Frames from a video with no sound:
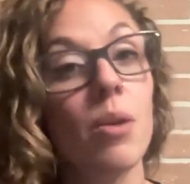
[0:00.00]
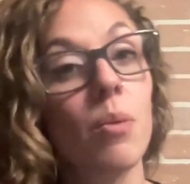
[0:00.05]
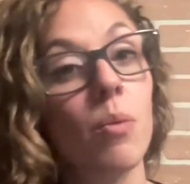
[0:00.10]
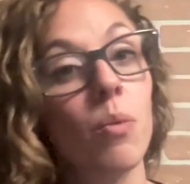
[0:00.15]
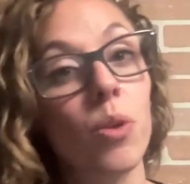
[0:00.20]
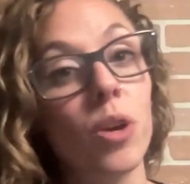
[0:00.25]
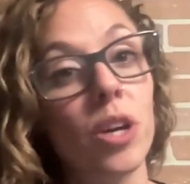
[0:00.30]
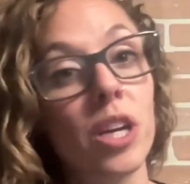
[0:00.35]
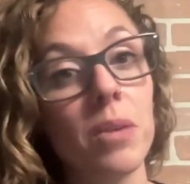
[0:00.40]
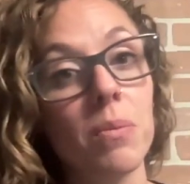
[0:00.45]

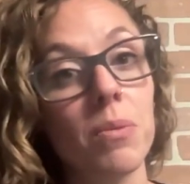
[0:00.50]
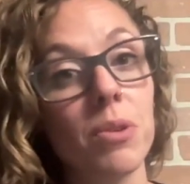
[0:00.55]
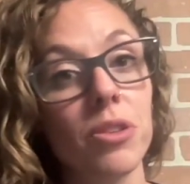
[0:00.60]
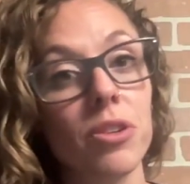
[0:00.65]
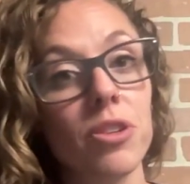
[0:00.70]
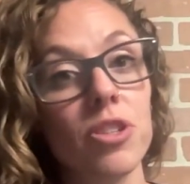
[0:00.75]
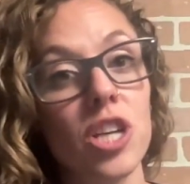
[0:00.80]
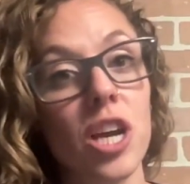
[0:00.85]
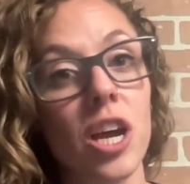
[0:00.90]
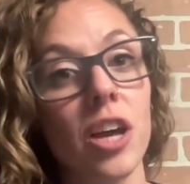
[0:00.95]
working with their
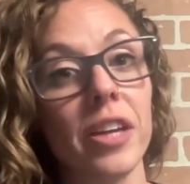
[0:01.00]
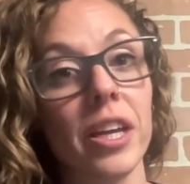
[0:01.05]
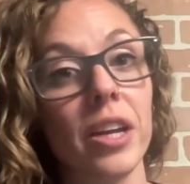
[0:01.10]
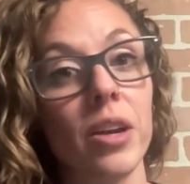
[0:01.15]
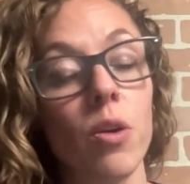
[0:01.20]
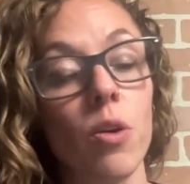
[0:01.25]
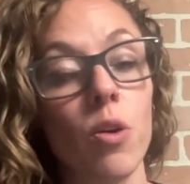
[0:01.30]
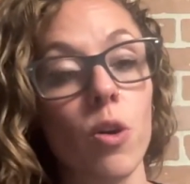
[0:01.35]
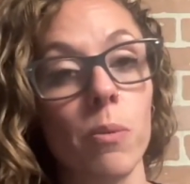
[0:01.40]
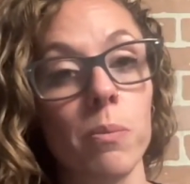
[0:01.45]
child at
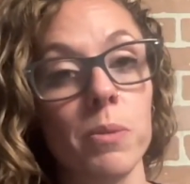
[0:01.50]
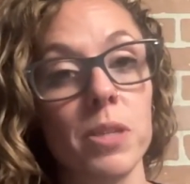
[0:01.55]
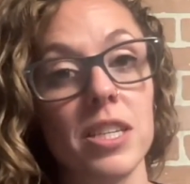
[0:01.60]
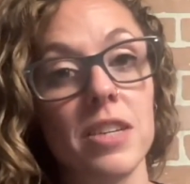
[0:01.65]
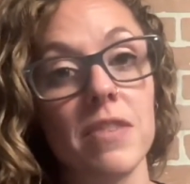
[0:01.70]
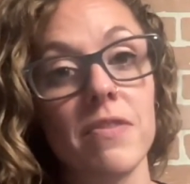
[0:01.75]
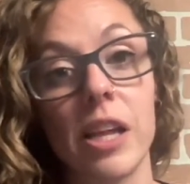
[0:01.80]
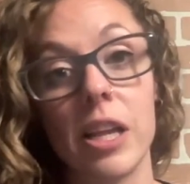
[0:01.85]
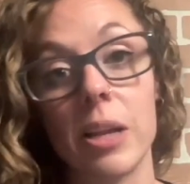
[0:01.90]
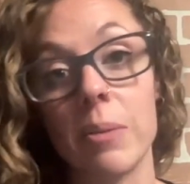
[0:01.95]
home to
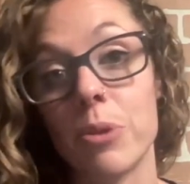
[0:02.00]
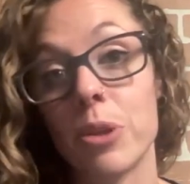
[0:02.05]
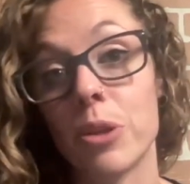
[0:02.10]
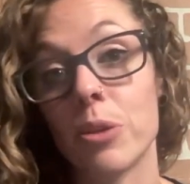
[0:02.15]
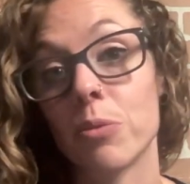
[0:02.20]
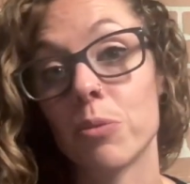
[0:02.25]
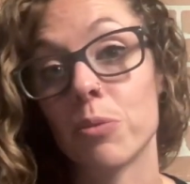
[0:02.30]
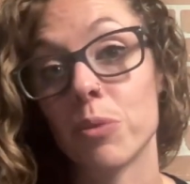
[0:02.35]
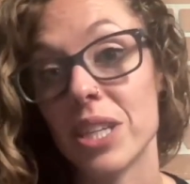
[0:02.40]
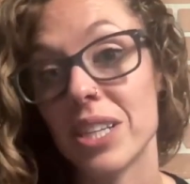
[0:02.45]
develop their
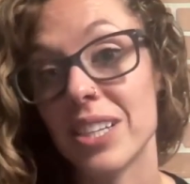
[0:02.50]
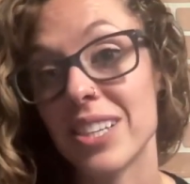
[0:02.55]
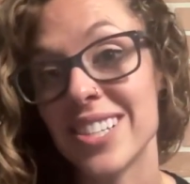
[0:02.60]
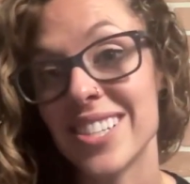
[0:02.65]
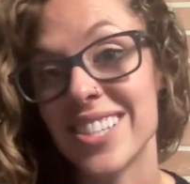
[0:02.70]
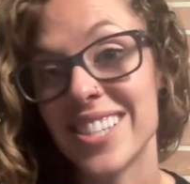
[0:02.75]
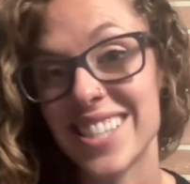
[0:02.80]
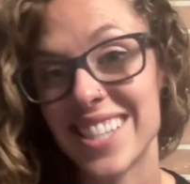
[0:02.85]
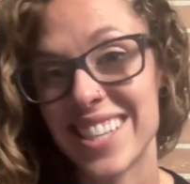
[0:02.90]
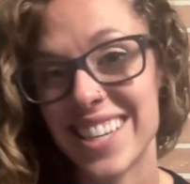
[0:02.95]
reading
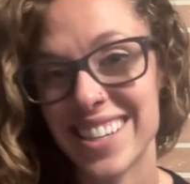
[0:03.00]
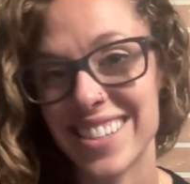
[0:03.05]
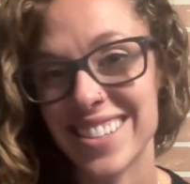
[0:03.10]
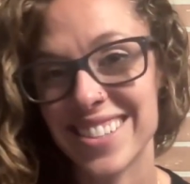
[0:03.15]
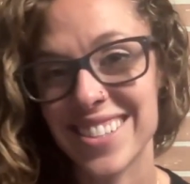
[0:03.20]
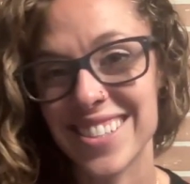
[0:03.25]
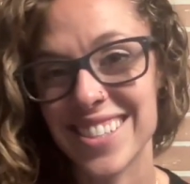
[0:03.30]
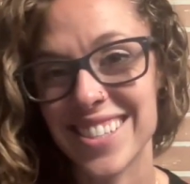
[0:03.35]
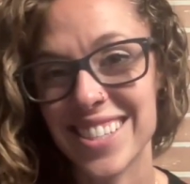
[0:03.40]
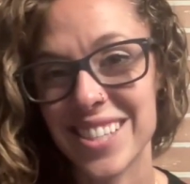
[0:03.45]

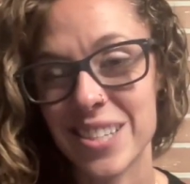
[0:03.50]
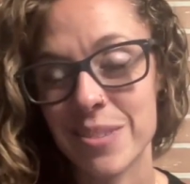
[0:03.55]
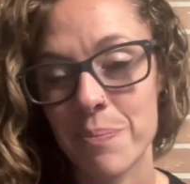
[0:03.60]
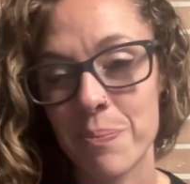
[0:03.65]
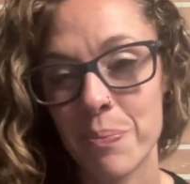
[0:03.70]
skills.